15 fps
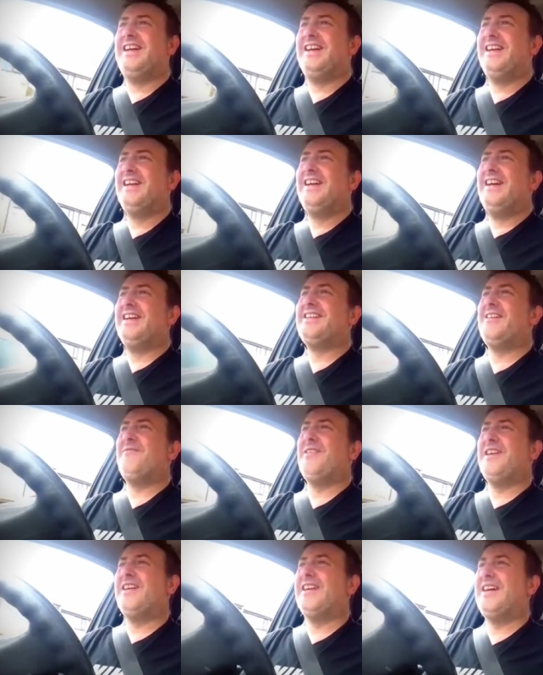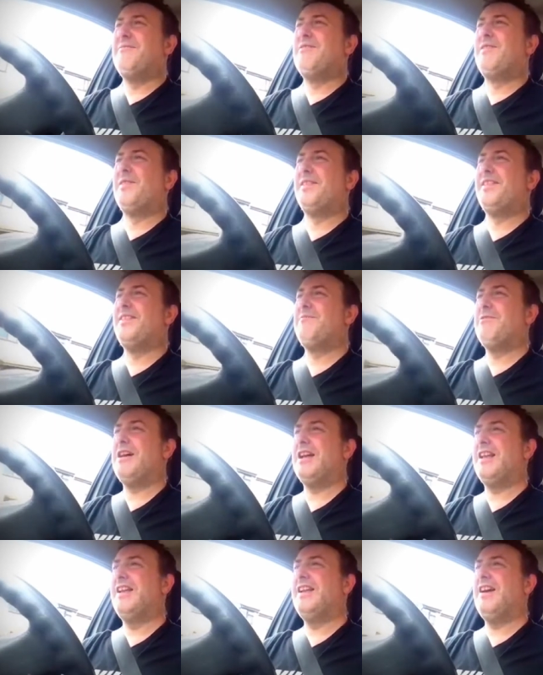I don't think I came across too
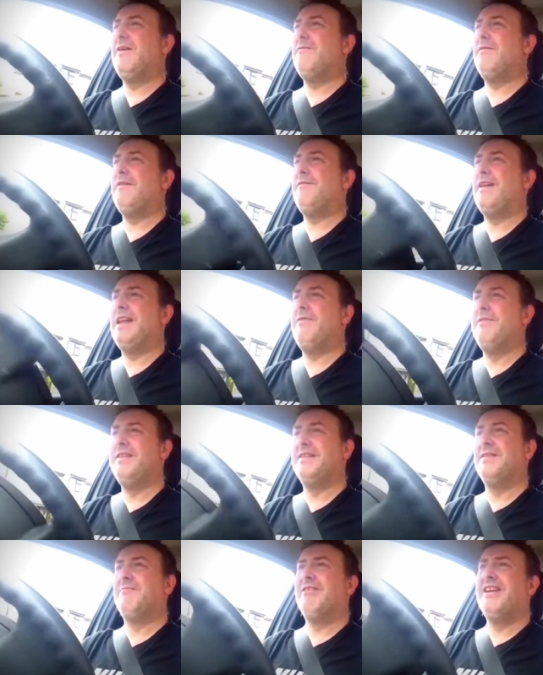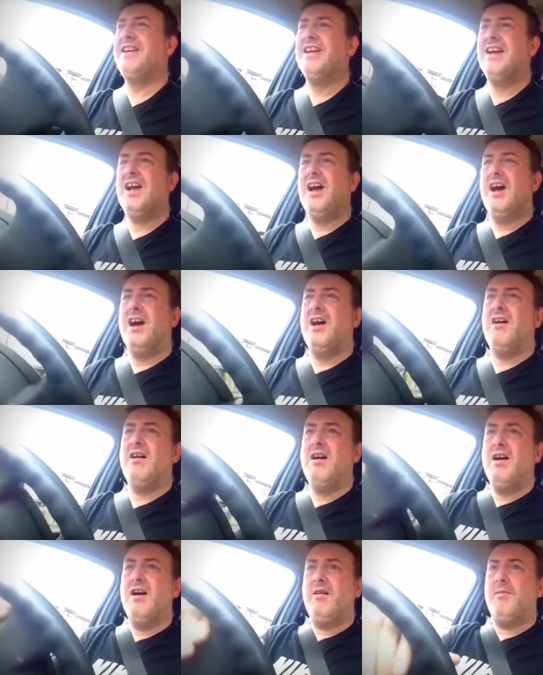badly, hopefully fairly reasonably. Uh,
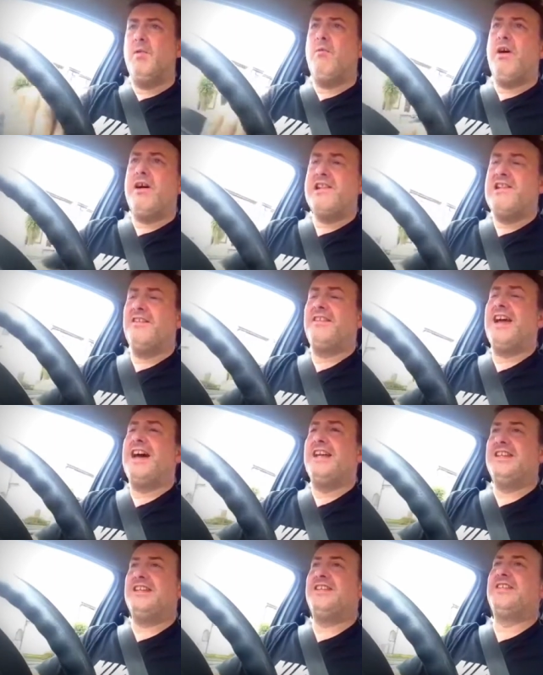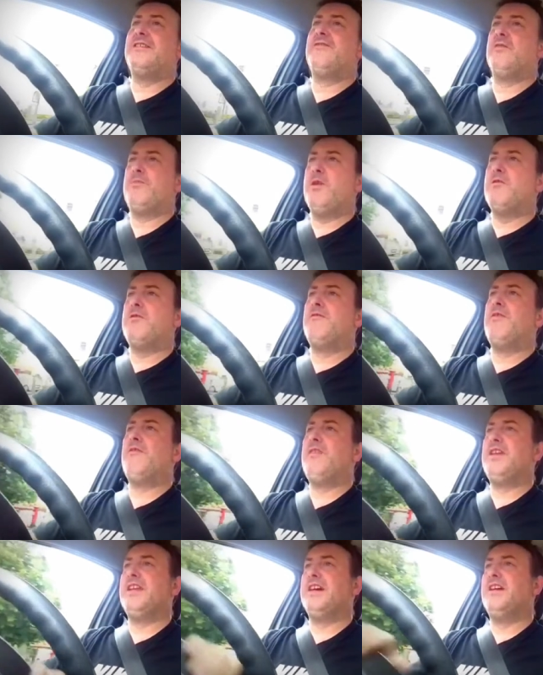but what I would just add to the bulk of the
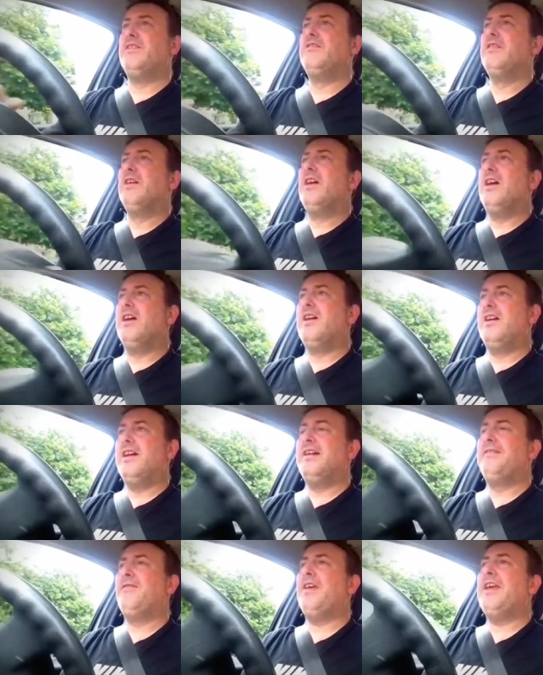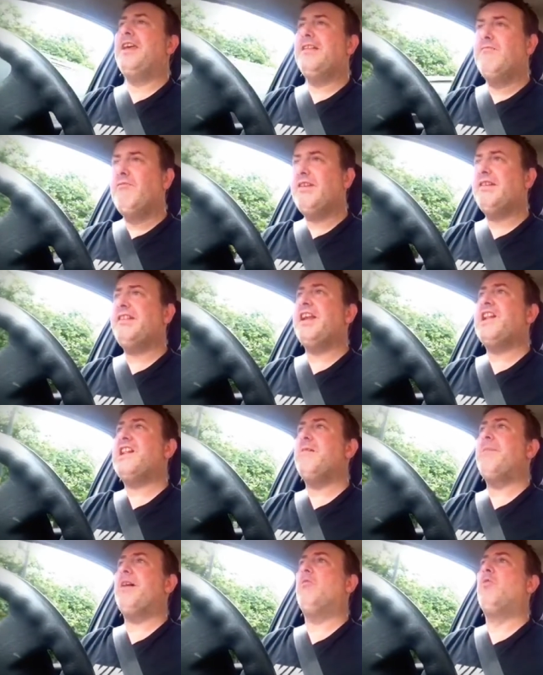video uh, is that it is
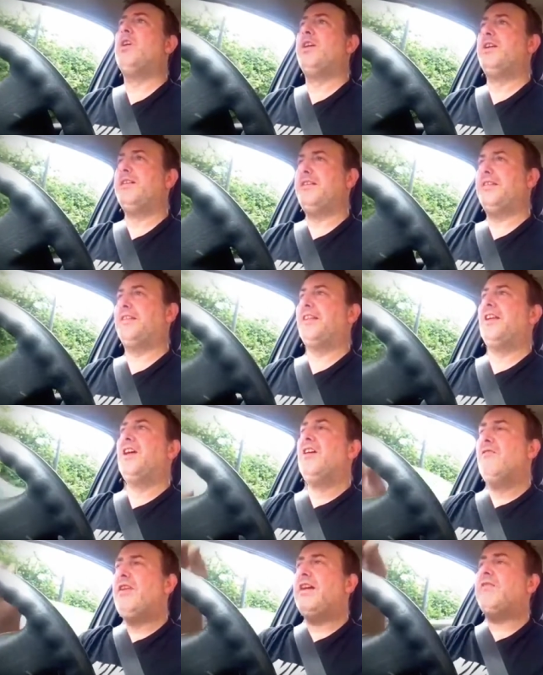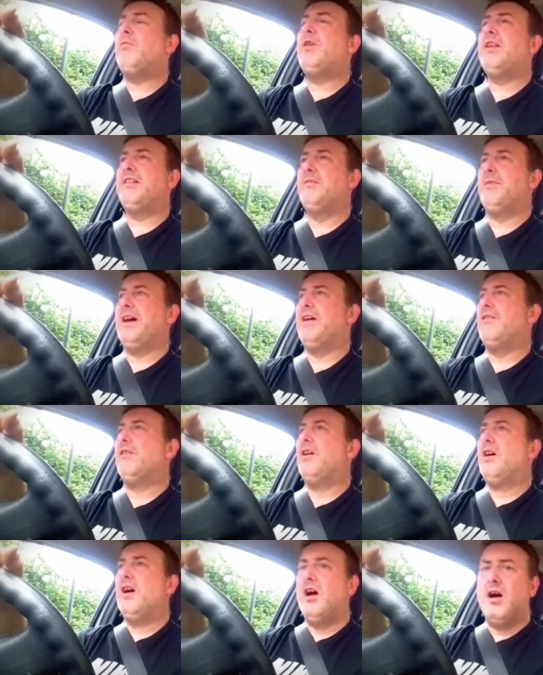essentially about words. That's what it's about.
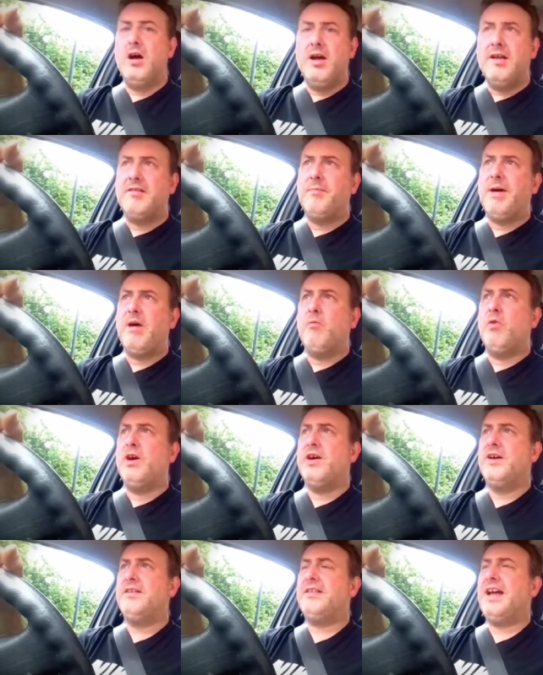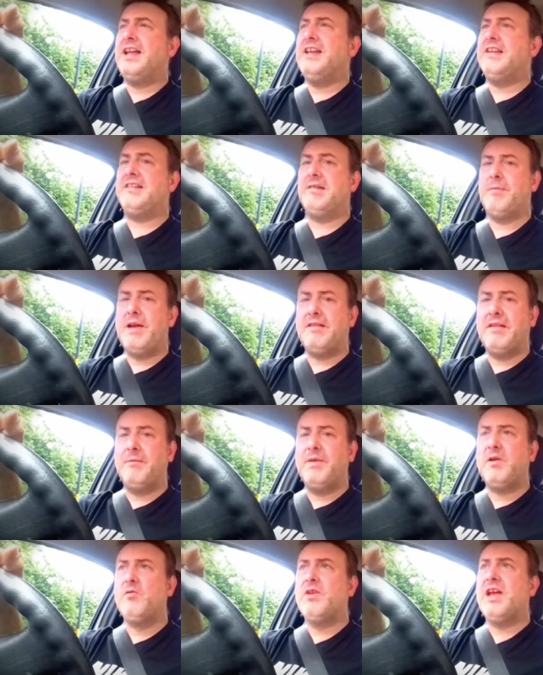Uh, it's about words and it's about
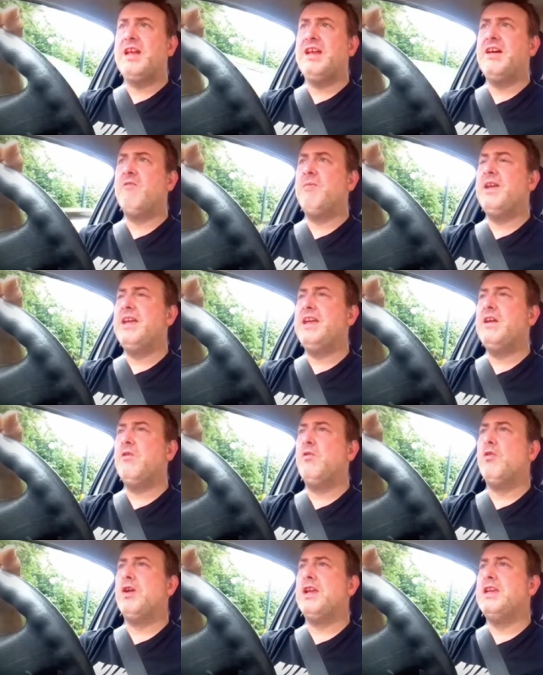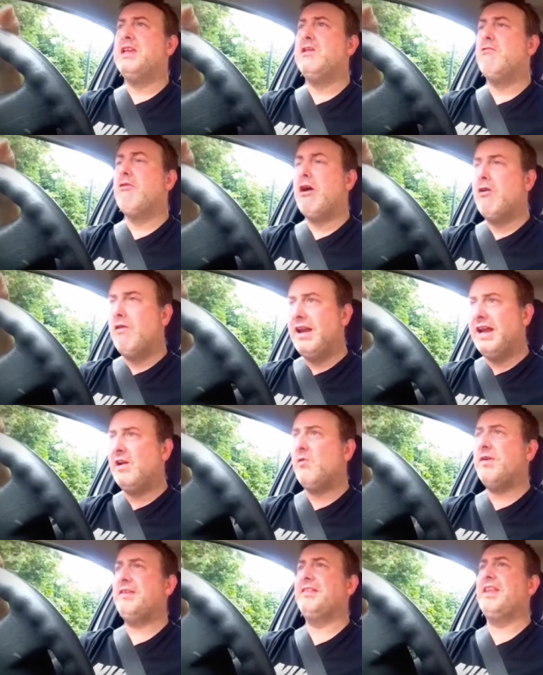something called NLP or Neuro
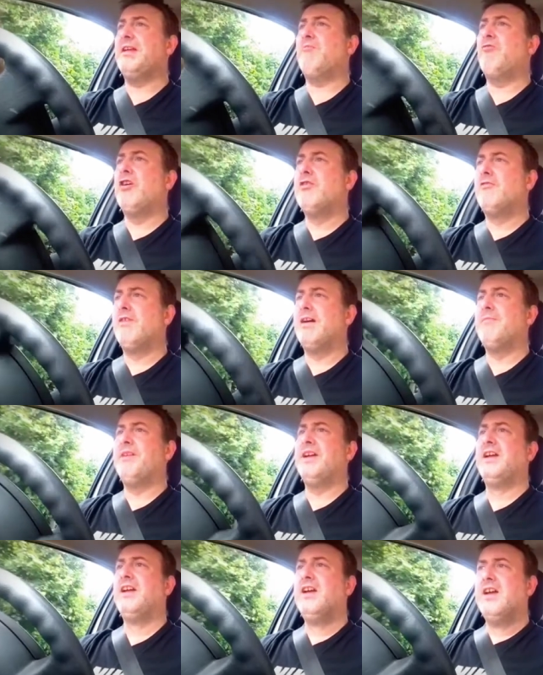Linguistic Programming,